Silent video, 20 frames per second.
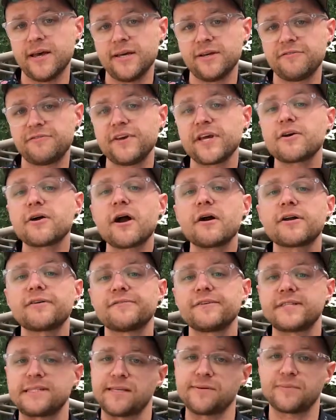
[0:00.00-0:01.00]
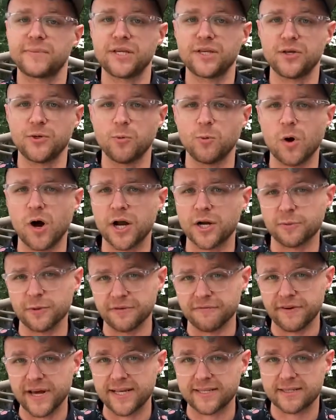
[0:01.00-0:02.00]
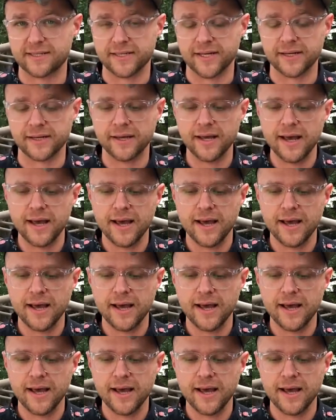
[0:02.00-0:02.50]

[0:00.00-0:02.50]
figure out if it's something you want to invest in.